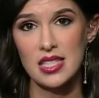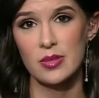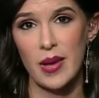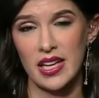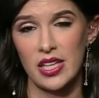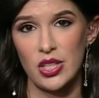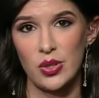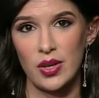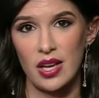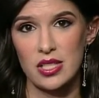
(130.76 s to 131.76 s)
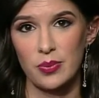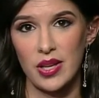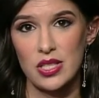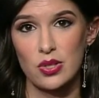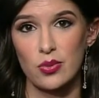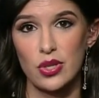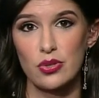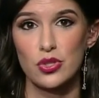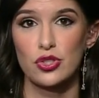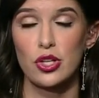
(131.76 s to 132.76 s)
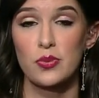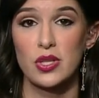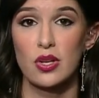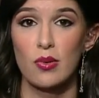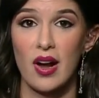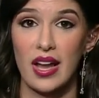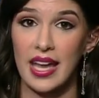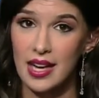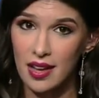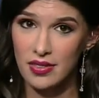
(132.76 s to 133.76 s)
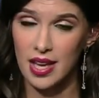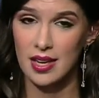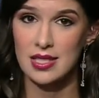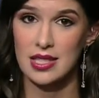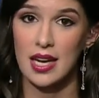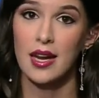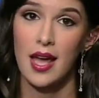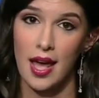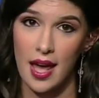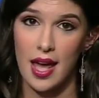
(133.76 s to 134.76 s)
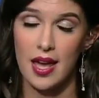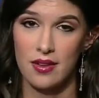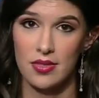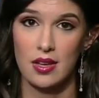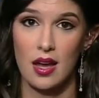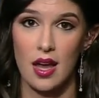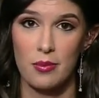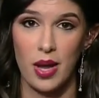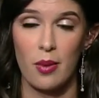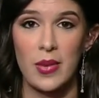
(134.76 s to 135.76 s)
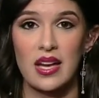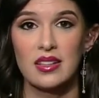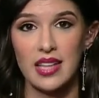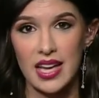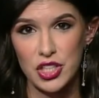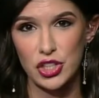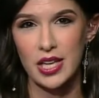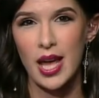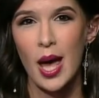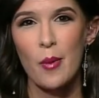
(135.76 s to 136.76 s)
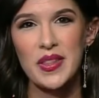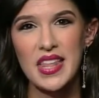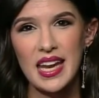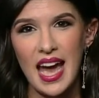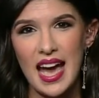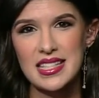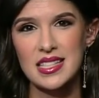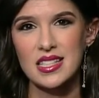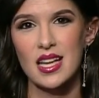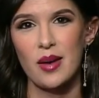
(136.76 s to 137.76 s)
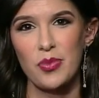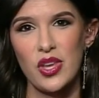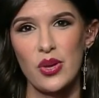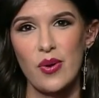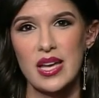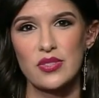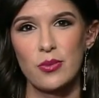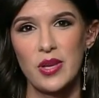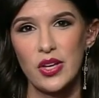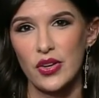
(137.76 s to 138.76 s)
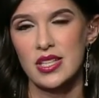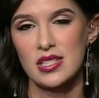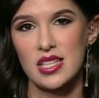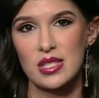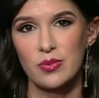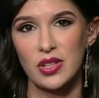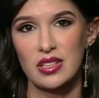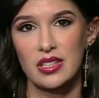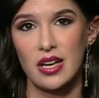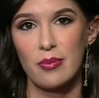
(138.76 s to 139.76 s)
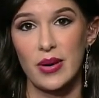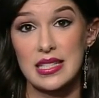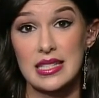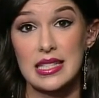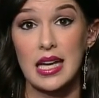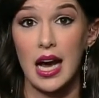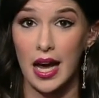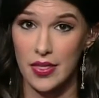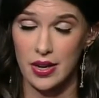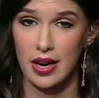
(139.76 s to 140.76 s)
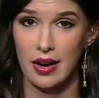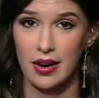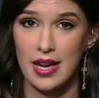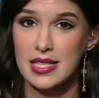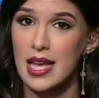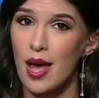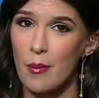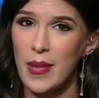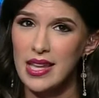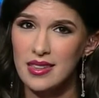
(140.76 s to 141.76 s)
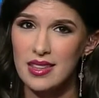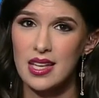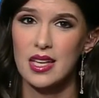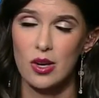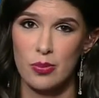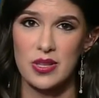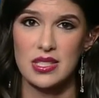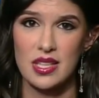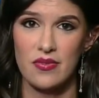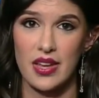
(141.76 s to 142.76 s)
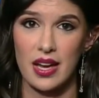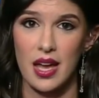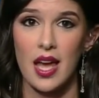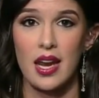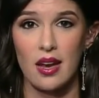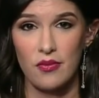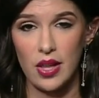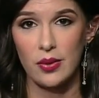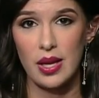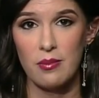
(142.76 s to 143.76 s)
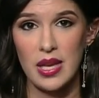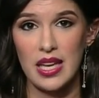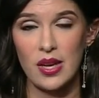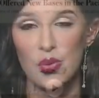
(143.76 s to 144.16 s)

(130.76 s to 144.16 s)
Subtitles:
expected to announce plans to reduce troops in Iraq and Afghanistan ahead of the upcoming election. But that hasn't stopped the U.S. from increasing its military presence in other areas, mainly the Indo-Pacific. Now, following a meeting